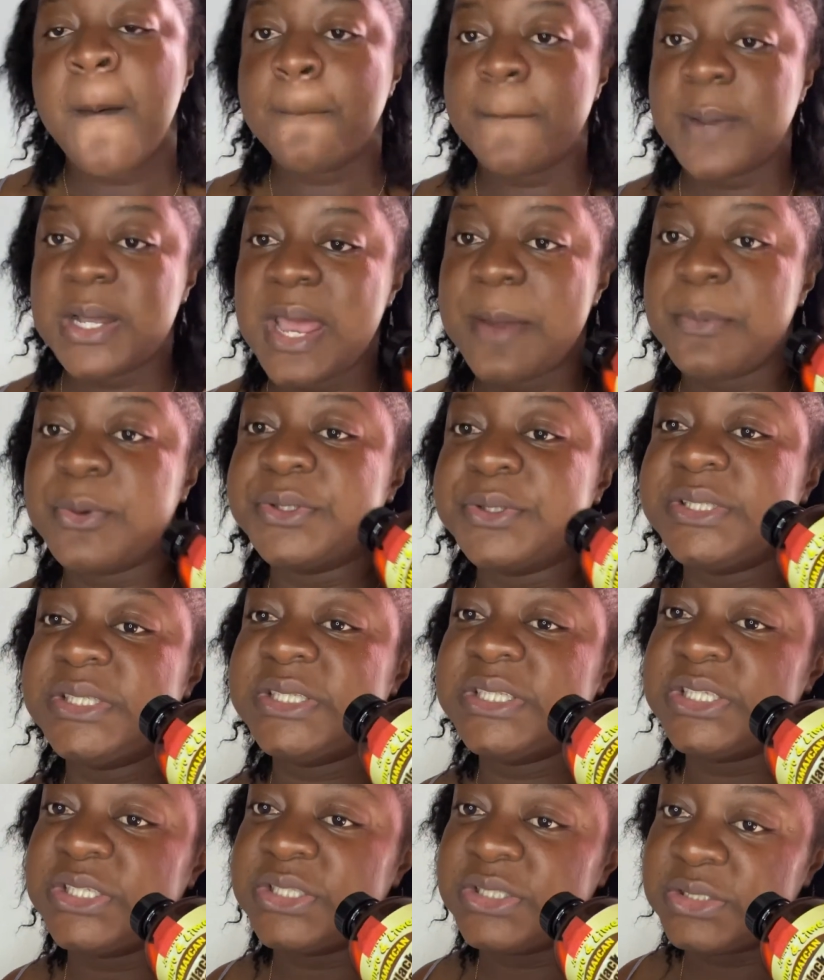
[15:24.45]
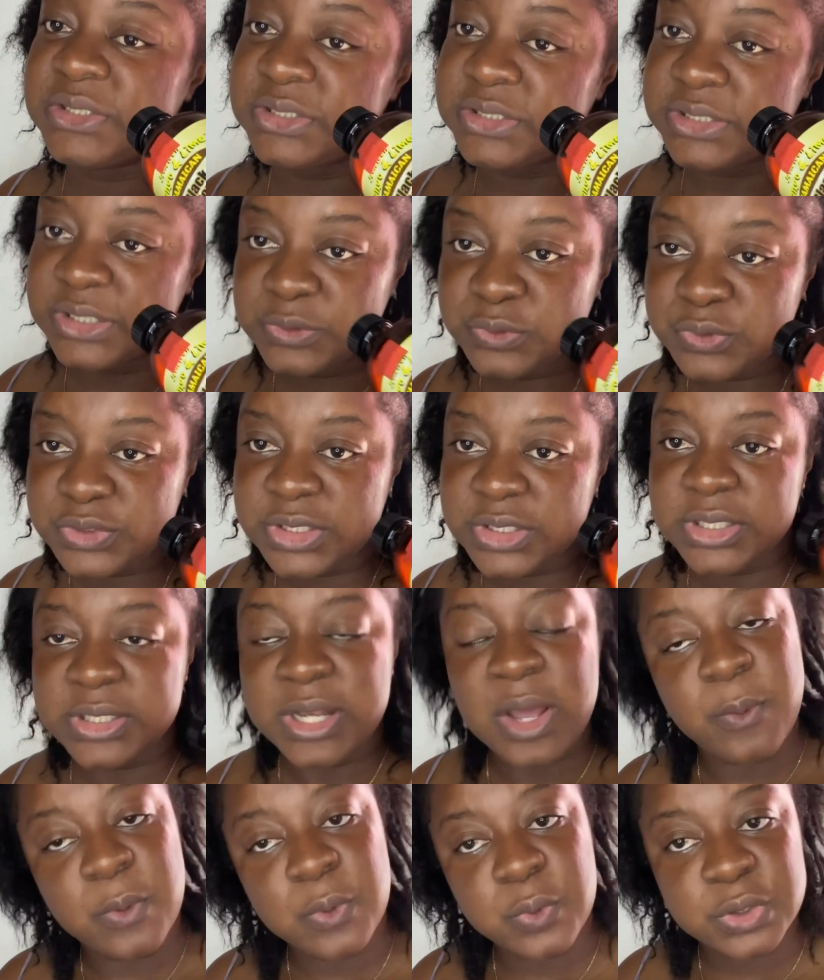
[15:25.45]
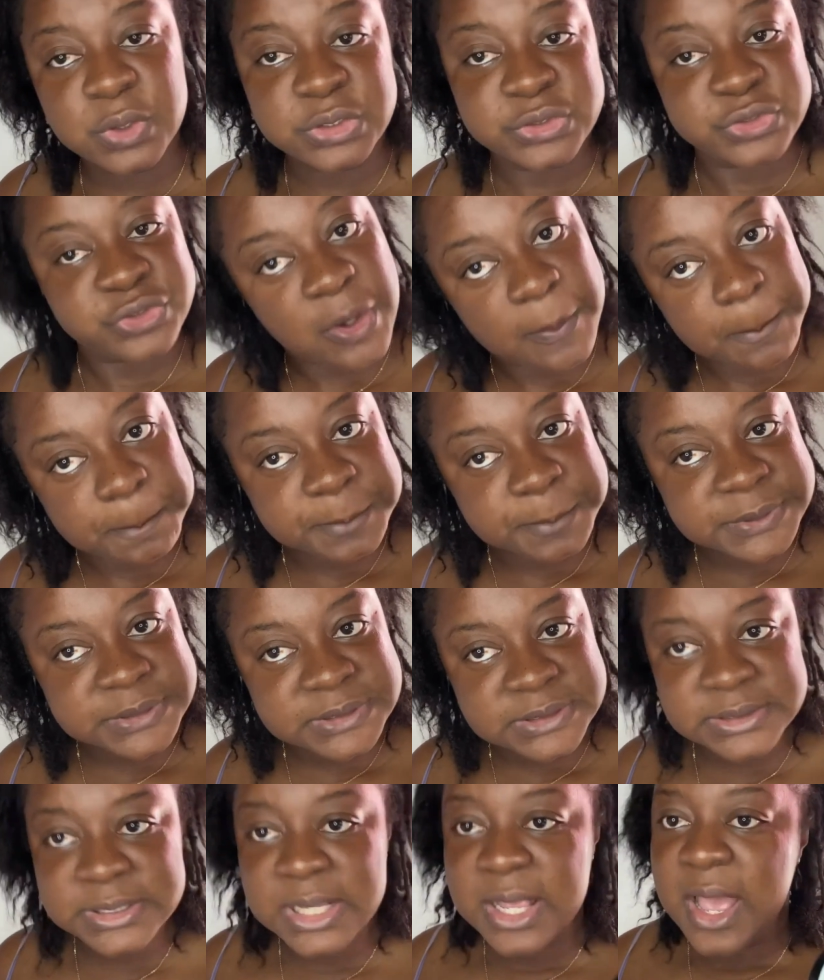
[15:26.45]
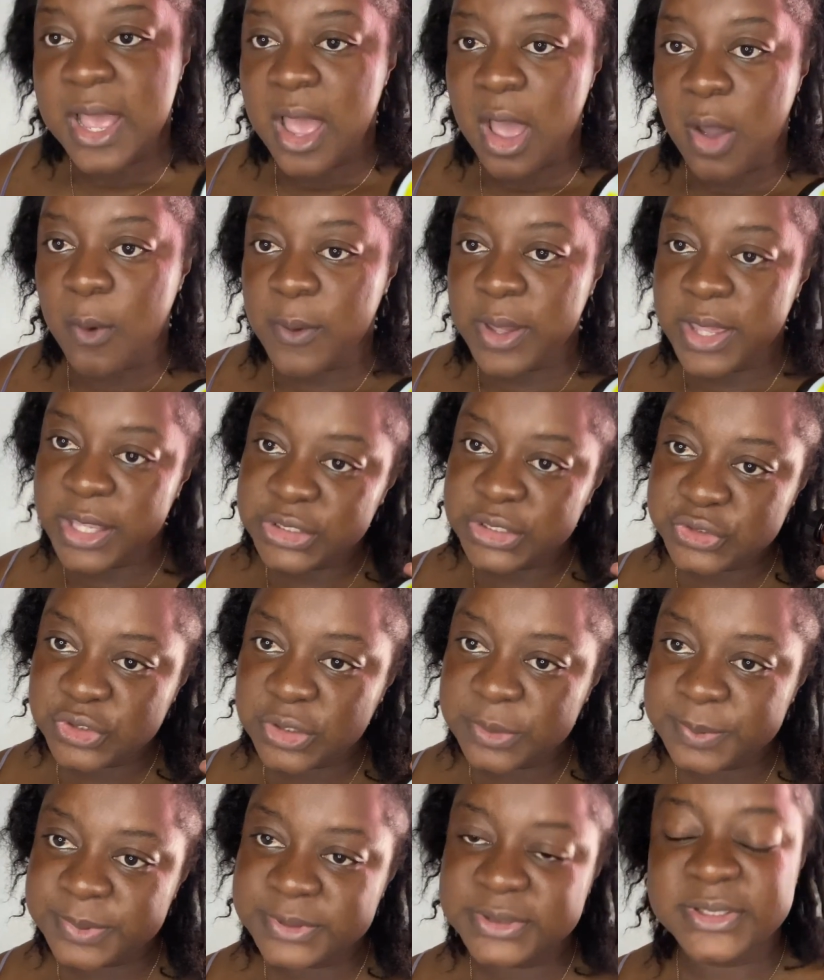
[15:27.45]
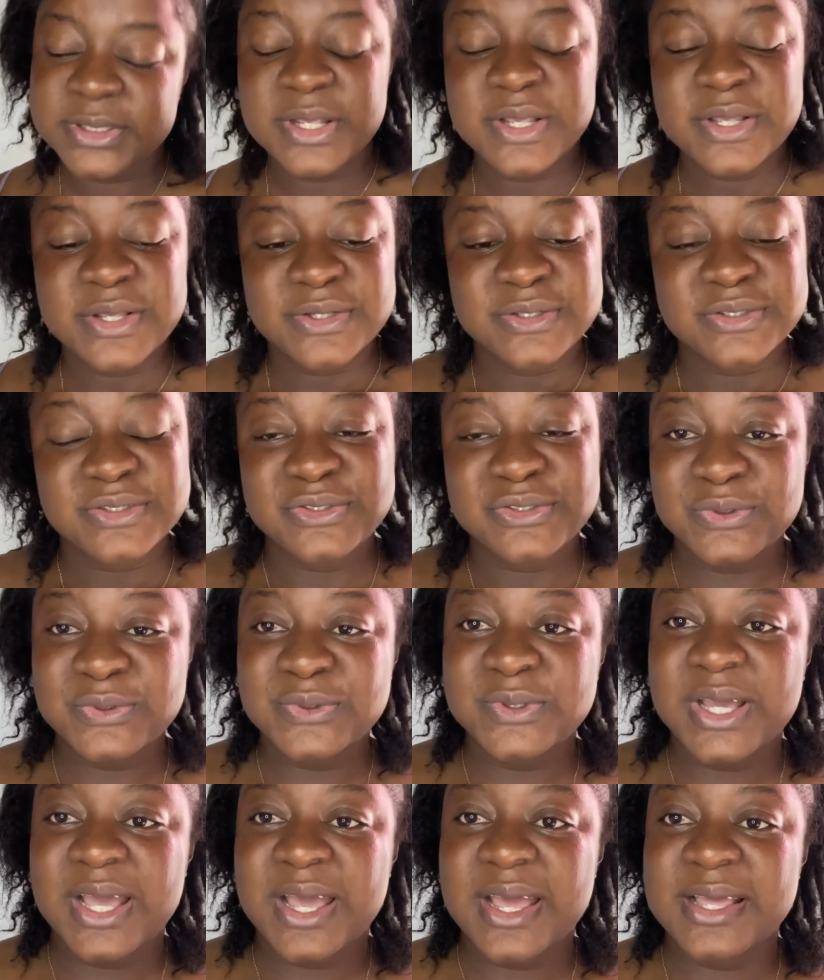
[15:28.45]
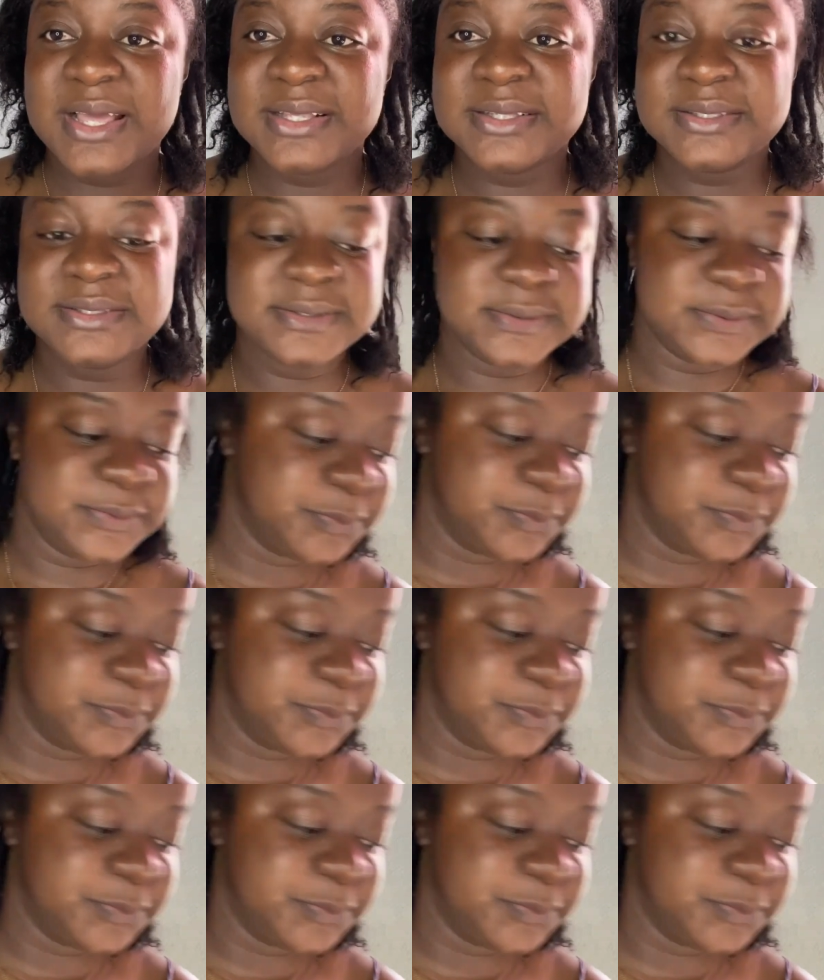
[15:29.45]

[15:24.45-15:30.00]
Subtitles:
But I bought this in Saint Lucia in our local shops, our hair shops. So guys,